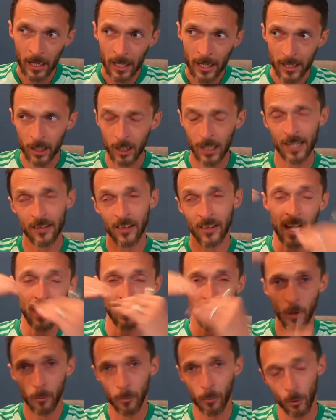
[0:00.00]
You click that,
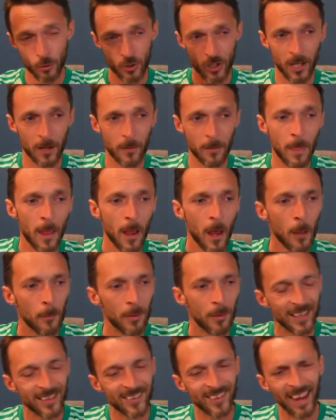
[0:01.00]
then it pulls you in. But
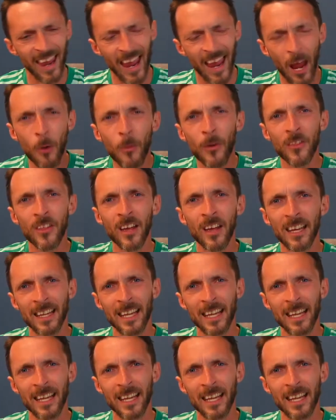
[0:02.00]
then to get out of that,